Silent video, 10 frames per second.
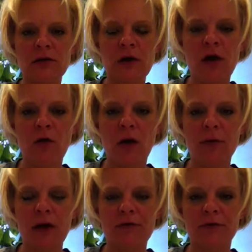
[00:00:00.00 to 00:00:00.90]
know I
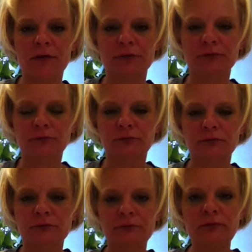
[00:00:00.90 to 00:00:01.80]
would ever
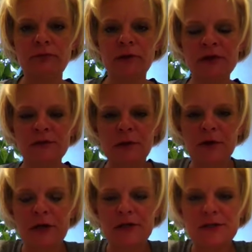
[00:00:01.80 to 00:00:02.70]

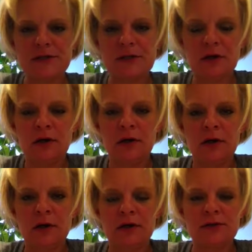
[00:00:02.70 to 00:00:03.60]
experience,
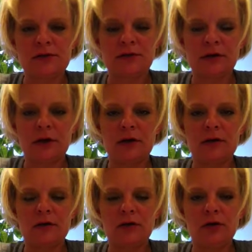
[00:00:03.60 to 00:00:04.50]
considering,
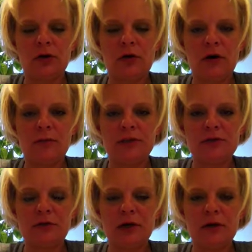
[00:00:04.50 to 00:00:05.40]
I've been
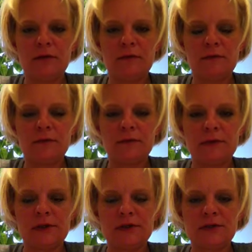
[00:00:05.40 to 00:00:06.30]
doing
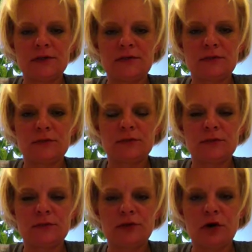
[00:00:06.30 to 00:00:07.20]
this
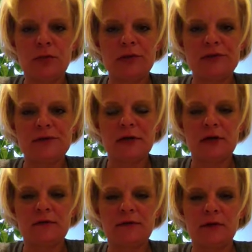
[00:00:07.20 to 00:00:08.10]
showbiz
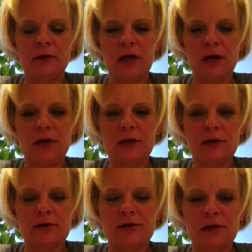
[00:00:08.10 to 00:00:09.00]
thing for a lot of
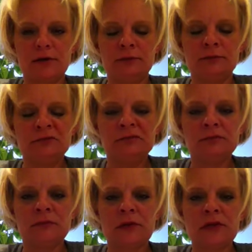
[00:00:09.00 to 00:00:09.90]
years, and
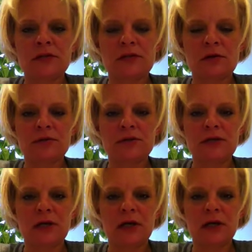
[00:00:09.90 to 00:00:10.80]
since I was a
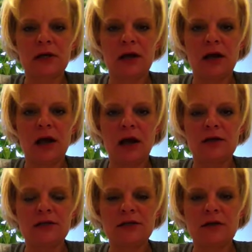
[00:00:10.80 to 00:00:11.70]
kid, and I
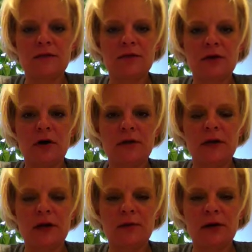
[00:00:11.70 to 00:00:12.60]
just never thought that
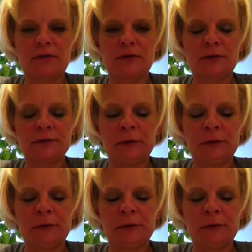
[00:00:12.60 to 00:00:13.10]
I would ever